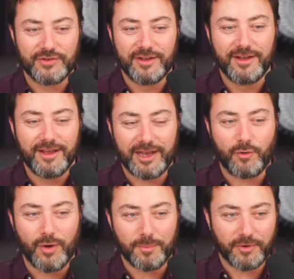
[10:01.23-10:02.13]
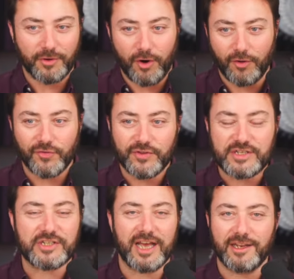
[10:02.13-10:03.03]
equipment on the
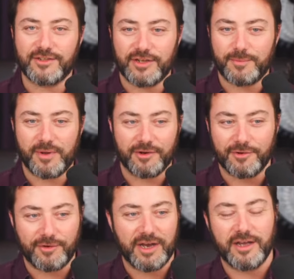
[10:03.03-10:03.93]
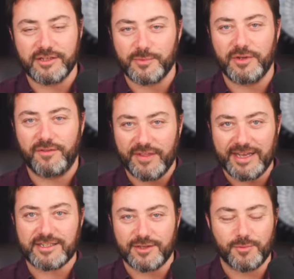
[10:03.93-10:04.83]
skeleton Imperial Guardsman.
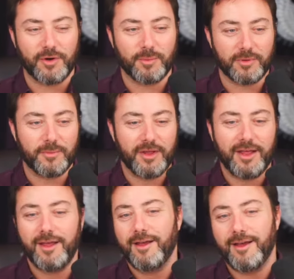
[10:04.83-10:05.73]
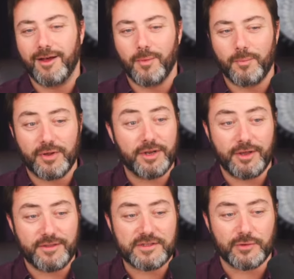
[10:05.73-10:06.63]
That's the problem. But no,
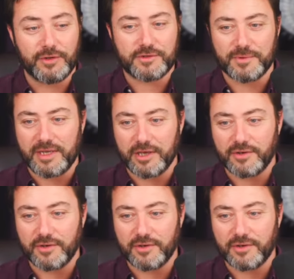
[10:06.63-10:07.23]
this all looks really good,